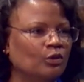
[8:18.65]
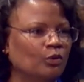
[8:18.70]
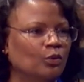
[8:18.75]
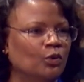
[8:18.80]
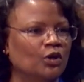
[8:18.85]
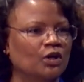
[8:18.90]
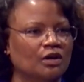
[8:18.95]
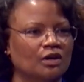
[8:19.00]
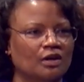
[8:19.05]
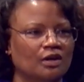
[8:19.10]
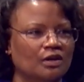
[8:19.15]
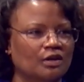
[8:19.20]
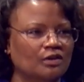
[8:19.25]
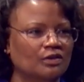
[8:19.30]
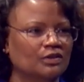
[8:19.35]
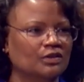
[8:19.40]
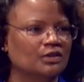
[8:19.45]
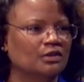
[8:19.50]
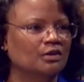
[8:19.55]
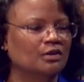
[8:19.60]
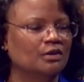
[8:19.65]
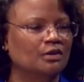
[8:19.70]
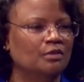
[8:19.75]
the world